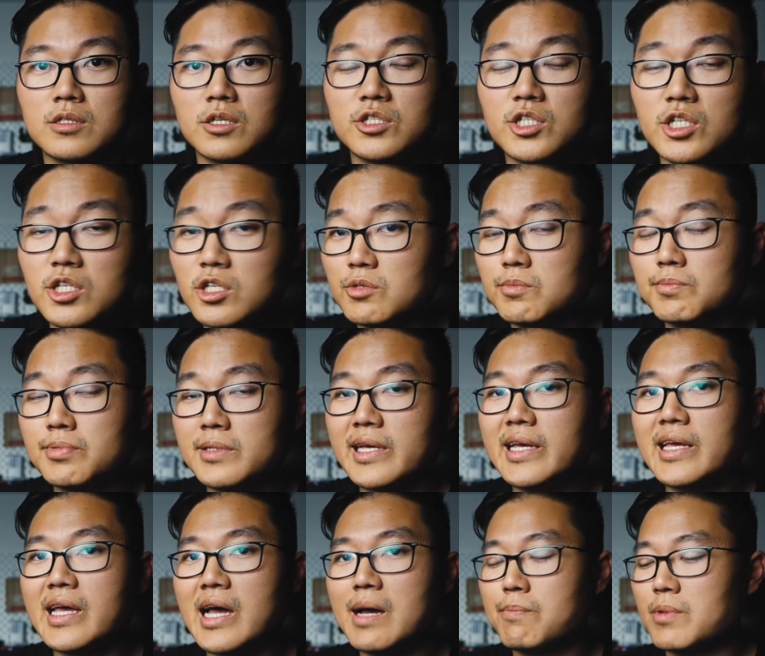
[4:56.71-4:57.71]
The Zhiyun
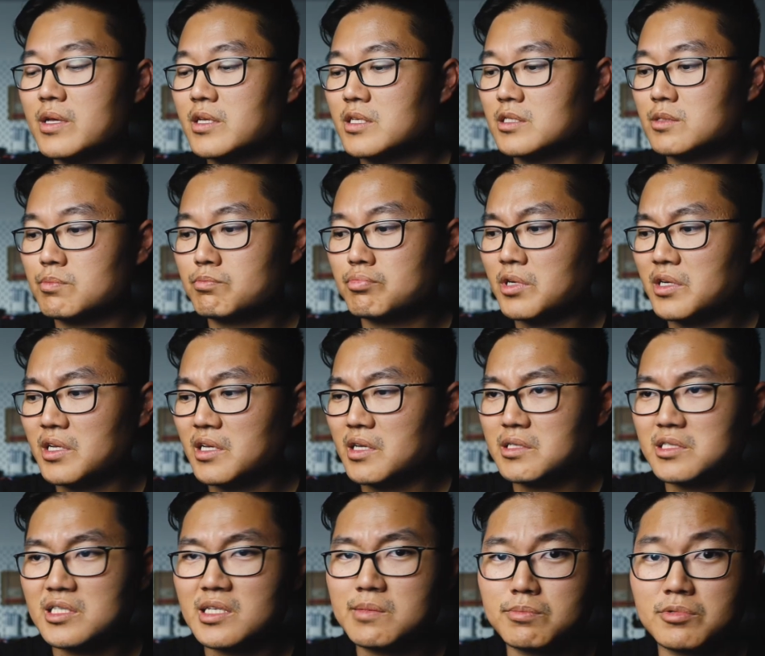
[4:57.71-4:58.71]
Play app is pretty
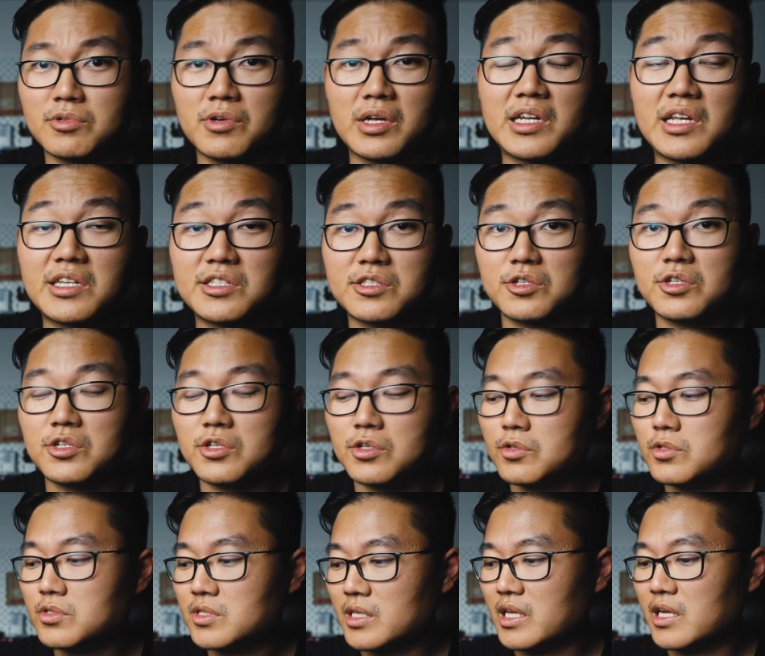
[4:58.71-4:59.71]
simple and easy to
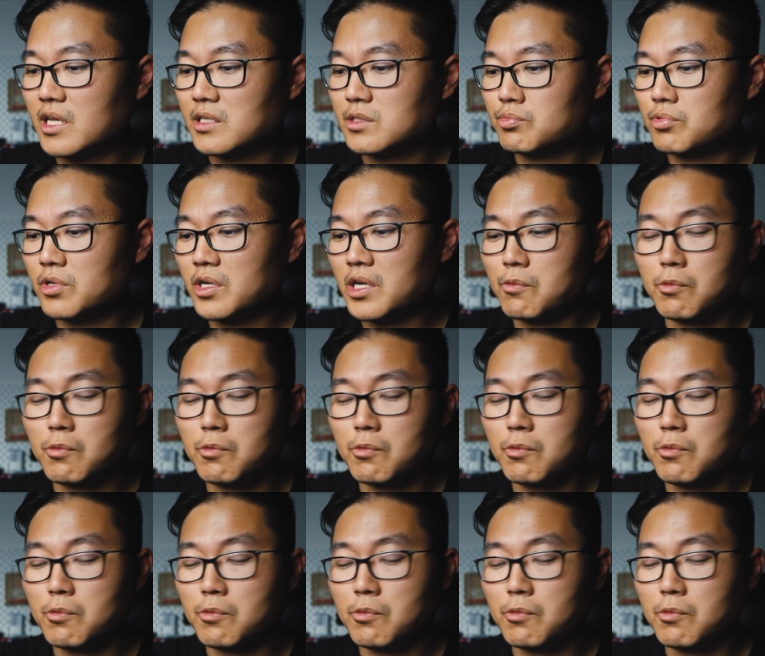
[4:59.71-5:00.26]
use, and it's pretty